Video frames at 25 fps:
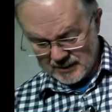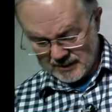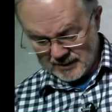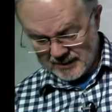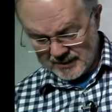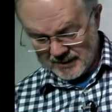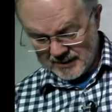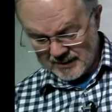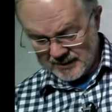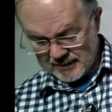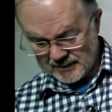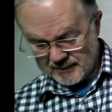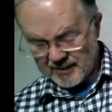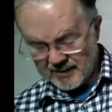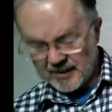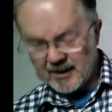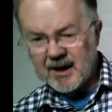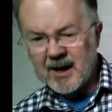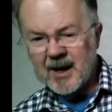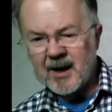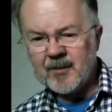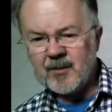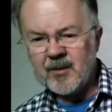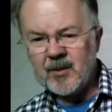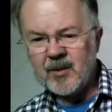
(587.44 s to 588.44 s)
get my
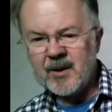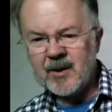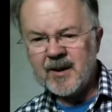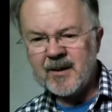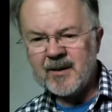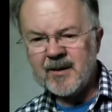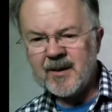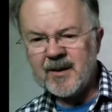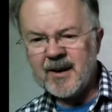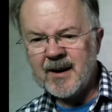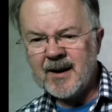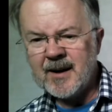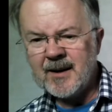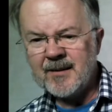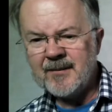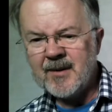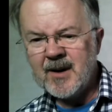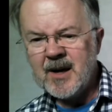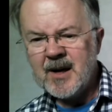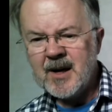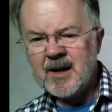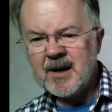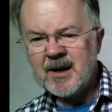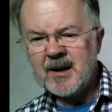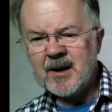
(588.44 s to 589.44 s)
camera on it there,
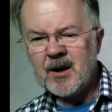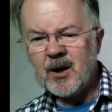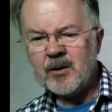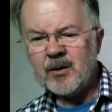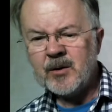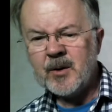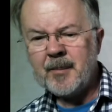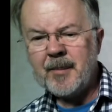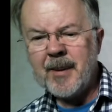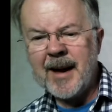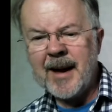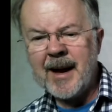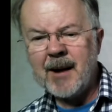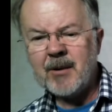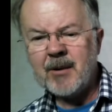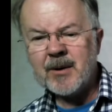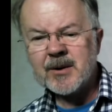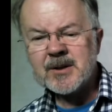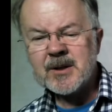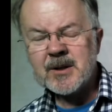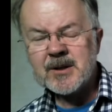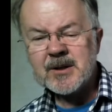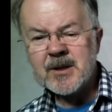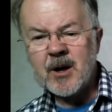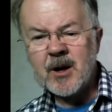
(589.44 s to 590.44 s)
on the power.
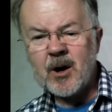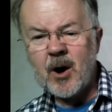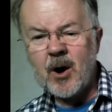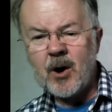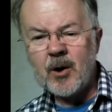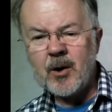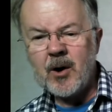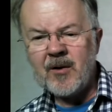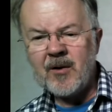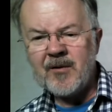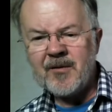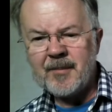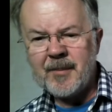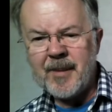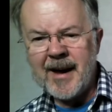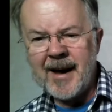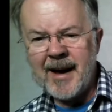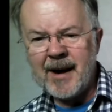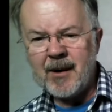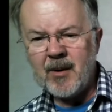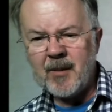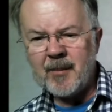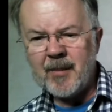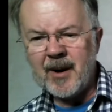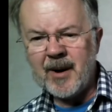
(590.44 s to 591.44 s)
So there's an on-off
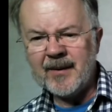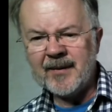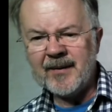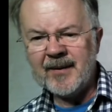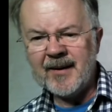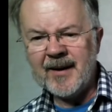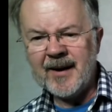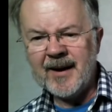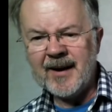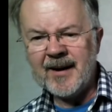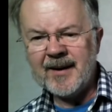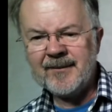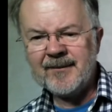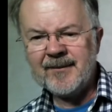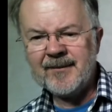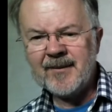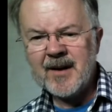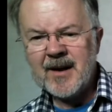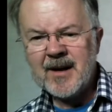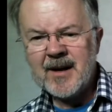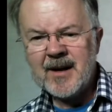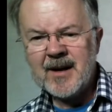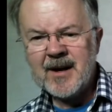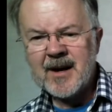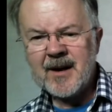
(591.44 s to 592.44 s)
power button there,
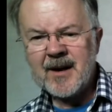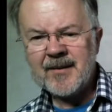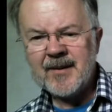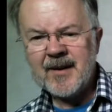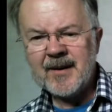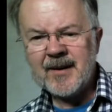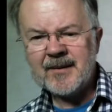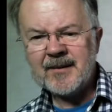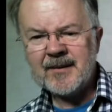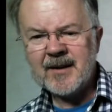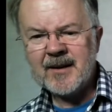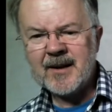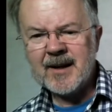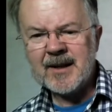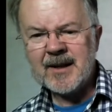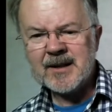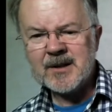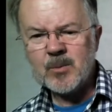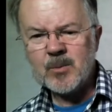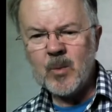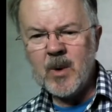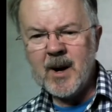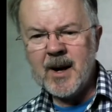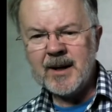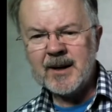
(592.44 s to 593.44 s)
and then it's
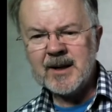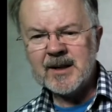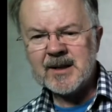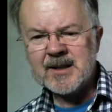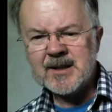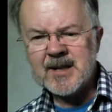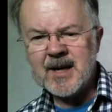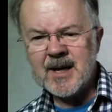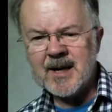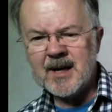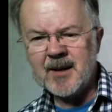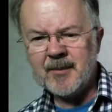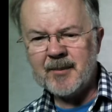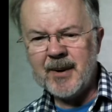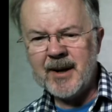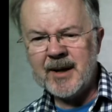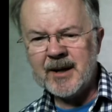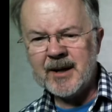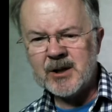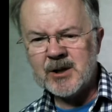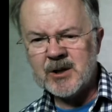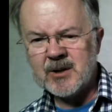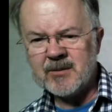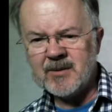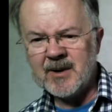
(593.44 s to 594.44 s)
where you take a
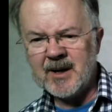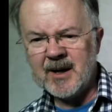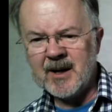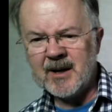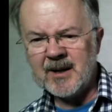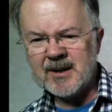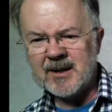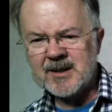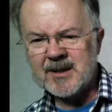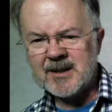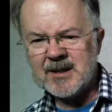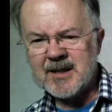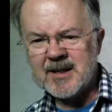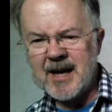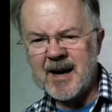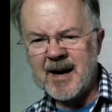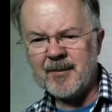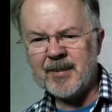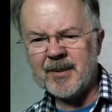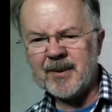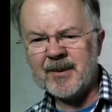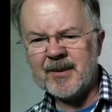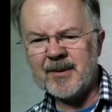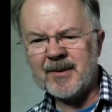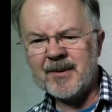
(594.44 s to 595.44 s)
picture, really, a snap
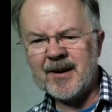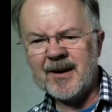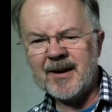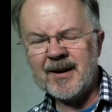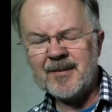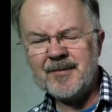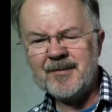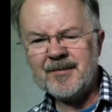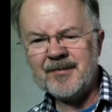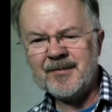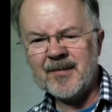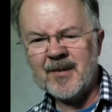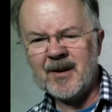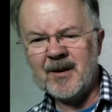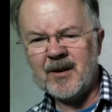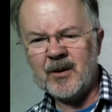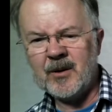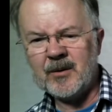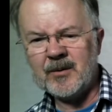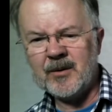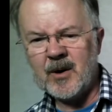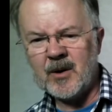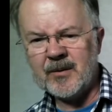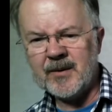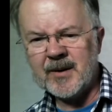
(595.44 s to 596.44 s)
on
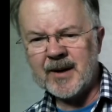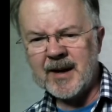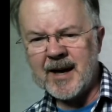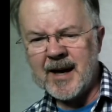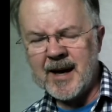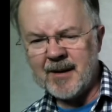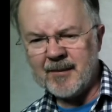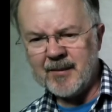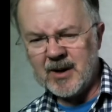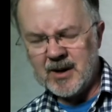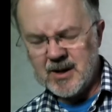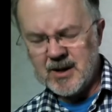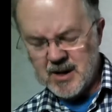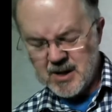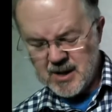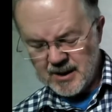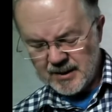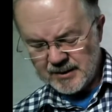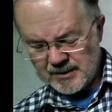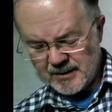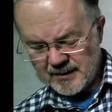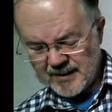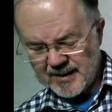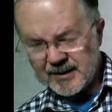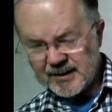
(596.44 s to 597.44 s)
the camera.
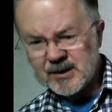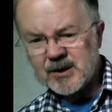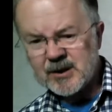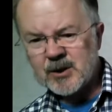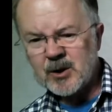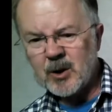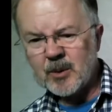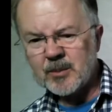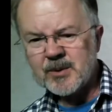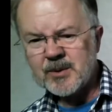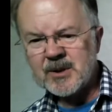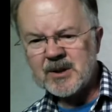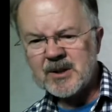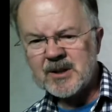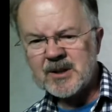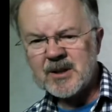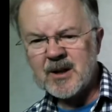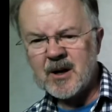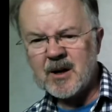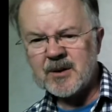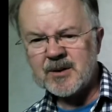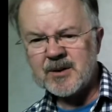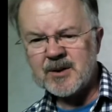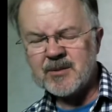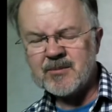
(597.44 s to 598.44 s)
So that stops and
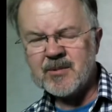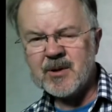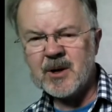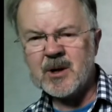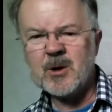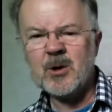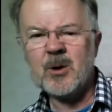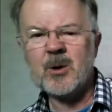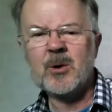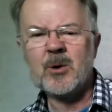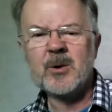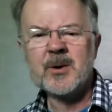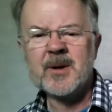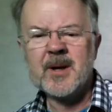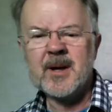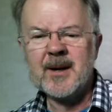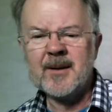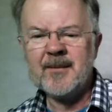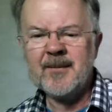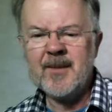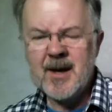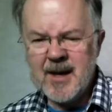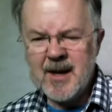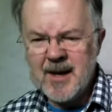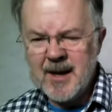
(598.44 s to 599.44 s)
starts the recording.
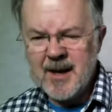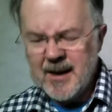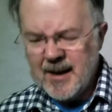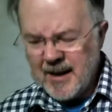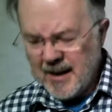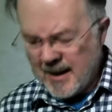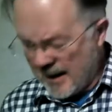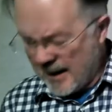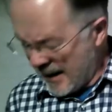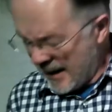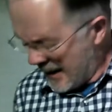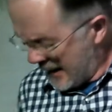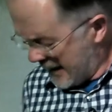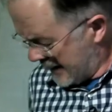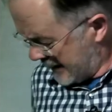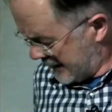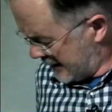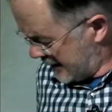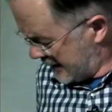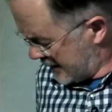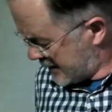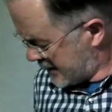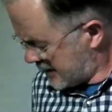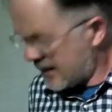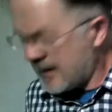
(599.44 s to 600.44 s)
And